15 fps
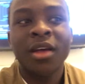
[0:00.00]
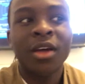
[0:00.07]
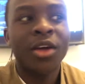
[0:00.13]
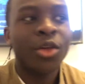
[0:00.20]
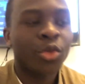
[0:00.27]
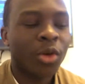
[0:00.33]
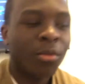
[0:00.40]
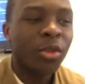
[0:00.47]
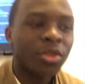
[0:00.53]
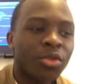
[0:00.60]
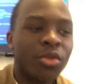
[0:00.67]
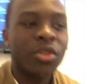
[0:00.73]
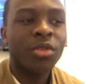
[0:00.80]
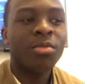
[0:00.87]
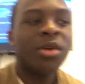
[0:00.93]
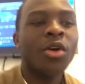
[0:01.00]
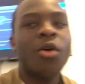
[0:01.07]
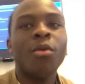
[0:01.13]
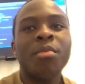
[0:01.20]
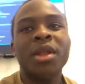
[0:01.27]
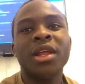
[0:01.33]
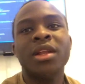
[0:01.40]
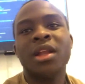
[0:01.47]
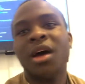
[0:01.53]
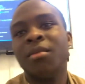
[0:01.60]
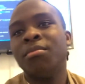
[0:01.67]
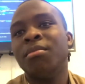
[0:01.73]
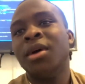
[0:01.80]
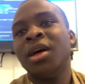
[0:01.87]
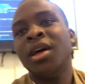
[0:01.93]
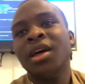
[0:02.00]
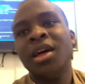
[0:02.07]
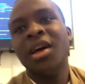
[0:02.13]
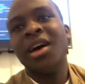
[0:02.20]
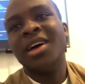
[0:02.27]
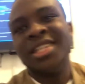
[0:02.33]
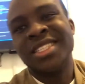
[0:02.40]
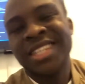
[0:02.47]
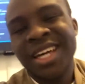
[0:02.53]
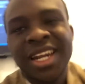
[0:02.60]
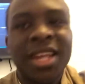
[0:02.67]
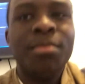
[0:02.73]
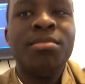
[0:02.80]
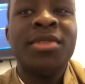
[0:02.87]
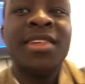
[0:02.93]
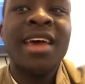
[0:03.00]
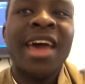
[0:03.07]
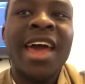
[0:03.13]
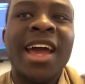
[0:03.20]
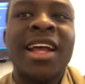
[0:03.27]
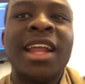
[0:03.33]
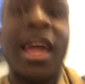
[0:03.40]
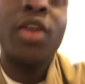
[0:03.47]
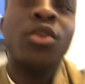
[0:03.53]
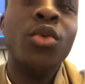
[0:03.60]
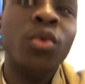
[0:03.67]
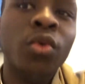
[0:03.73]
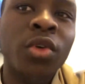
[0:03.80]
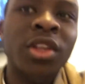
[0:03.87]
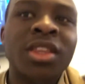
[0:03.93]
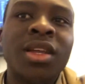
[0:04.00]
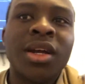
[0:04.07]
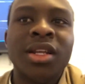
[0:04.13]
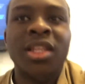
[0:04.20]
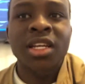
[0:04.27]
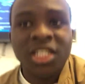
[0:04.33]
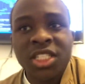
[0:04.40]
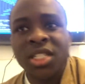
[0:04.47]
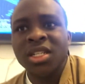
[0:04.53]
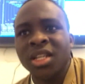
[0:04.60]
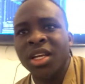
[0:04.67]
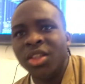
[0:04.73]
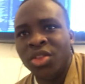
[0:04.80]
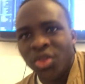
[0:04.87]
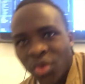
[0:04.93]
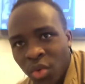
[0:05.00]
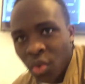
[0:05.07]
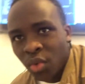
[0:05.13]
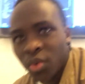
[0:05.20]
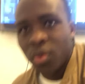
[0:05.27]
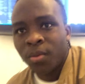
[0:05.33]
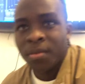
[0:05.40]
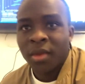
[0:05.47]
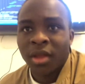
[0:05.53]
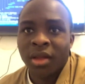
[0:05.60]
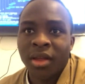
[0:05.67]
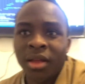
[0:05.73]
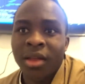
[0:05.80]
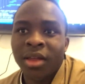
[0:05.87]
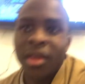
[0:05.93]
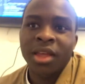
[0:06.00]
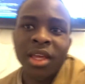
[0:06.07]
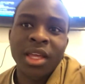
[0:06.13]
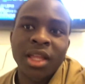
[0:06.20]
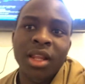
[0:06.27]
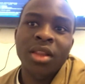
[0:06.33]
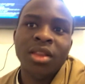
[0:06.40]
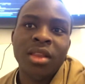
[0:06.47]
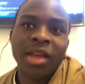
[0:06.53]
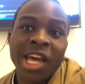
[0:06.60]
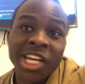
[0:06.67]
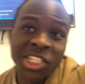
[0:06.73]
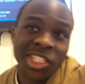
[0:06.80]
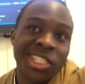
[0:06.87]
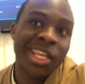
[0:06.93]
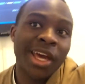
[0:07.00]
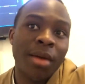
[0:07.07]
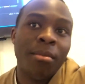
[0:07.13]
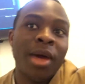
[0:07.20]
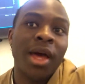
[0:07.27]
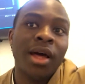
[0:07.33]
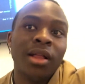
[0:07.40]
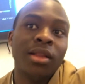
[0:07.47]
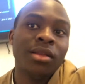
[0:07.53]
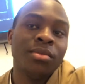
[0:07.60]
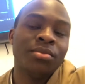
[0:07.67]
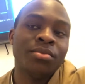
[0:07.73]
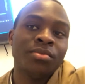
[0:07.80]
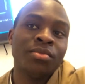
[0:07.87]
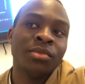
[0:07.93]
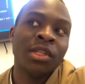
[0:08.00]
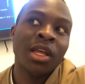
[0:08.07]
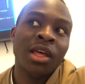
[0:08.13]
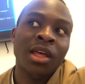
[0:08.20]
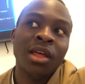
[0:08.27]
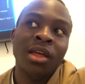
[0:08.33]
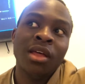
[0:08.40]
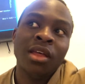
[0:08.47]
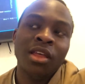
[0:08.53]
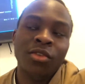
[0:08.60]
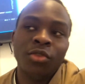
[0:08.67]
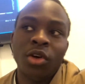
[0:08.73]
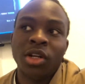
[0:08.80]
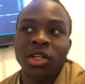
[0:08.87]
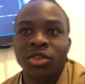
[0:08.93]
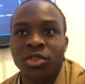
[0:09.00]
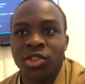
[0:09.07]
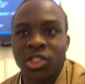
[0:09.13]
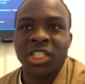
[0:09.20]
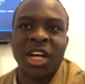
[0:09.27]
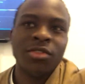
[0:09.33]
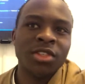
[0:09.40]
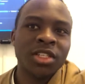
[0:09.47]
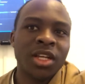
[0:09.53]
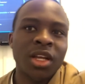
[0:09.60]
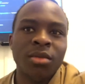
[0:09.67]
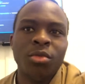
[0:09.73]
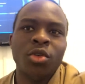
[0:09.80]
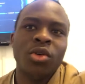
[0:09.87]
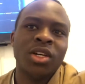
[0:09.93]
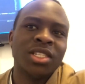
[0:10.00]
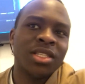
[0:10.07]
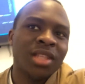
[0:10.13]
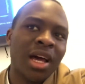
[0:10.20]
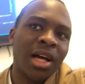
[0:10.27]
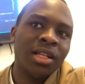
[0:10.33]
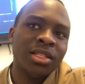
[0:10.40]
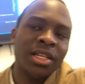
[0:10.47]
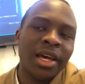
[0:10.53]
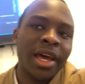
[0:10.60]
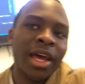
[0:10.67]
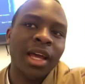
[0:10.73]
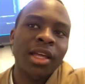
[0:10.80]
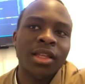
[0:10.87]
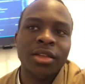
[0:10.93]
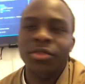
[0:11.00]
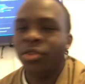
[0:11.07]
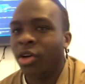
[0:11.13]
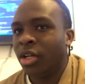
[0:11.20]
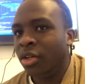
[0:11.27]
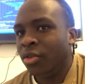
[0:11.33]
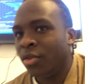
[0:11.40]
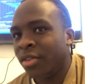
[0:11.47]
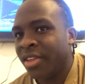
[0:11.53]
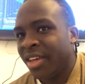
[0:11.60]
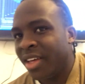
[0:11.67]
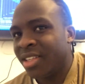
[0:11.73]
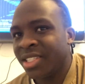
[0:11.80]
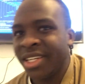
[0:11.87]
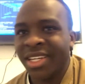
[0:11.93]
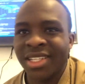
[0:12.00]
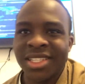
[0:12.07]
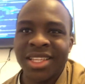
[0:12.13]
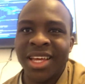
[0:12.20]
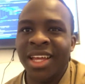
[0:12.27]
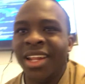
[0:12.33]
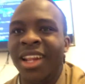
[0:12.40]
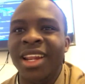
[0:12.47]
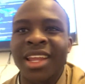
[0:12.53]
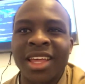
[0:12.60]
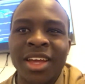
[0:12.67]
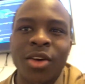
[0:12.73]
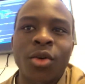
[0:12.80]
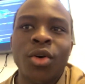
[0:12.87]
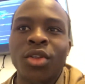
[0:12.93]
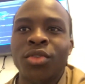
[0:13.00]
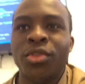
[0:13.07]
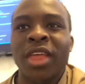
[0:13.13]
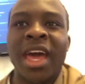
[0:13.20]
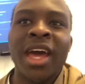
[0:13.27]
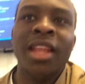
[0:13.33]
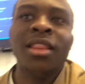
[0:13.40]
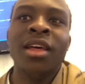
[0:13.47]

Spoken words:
So I'm not going to be opening up a script tag like you would traditionally do in HTML. If you want to use JavaScript or a style tag, if you want to use CSS, then link all of that.